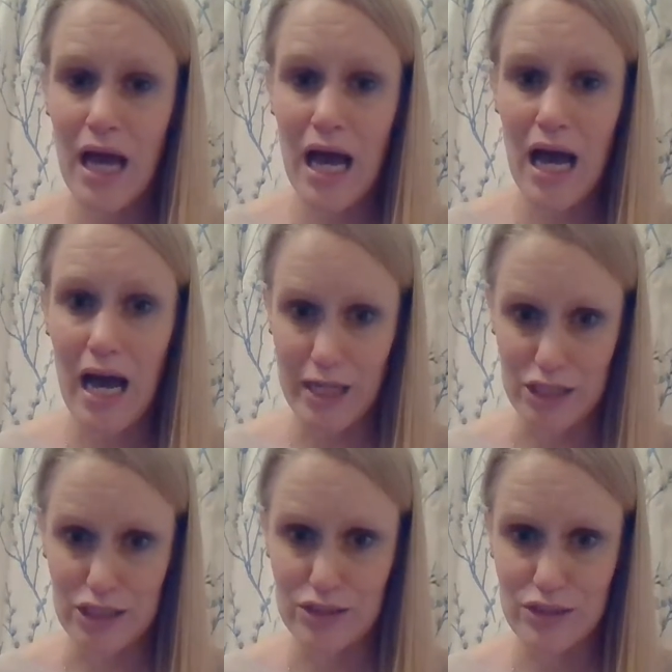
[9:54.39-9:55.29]
He's a
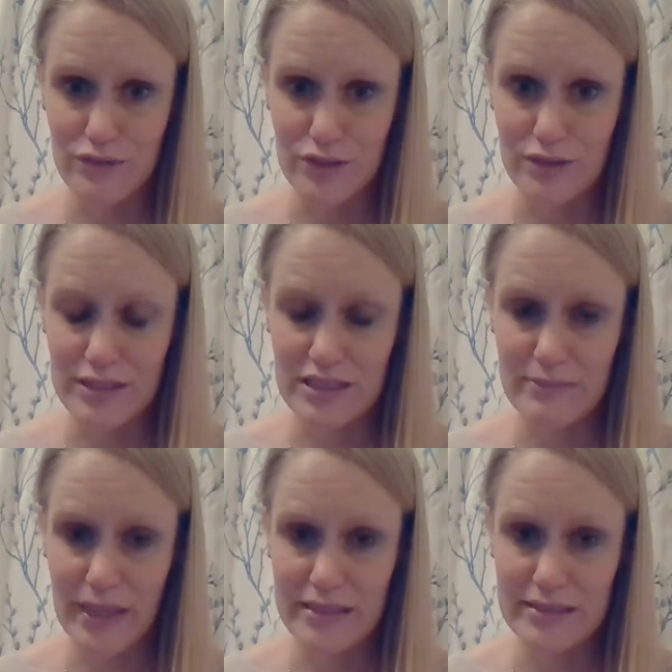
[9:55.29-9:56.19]

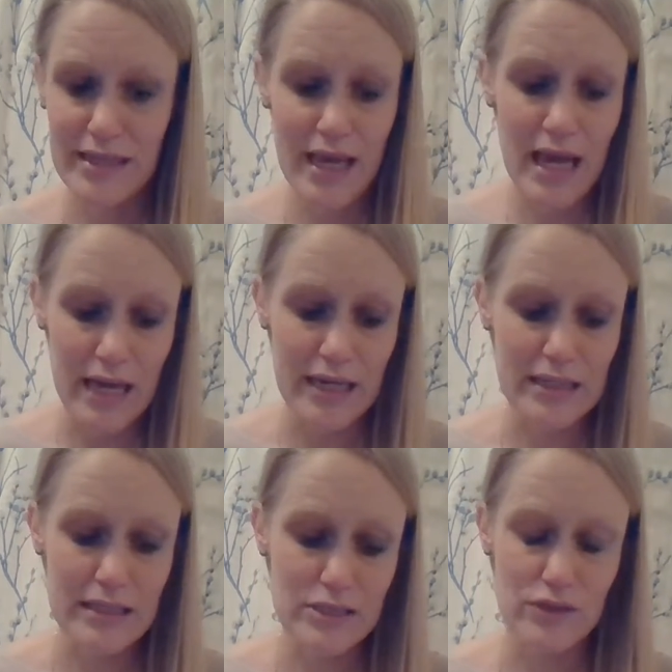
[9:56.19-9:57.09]
fantastic motivational
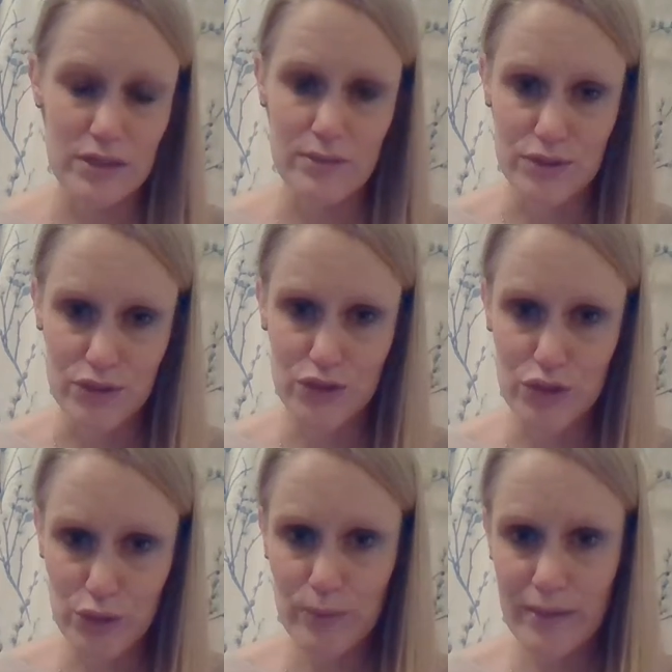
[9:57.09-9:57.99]
speaker,
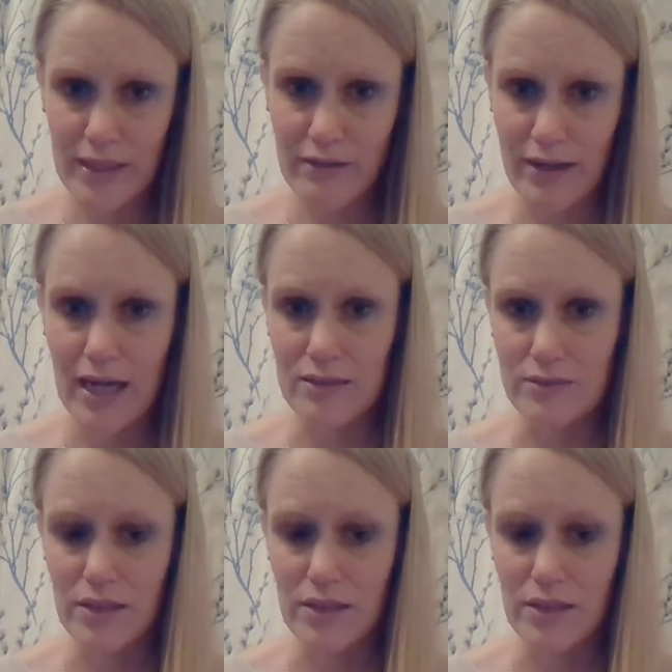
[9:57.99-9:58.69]
and he says,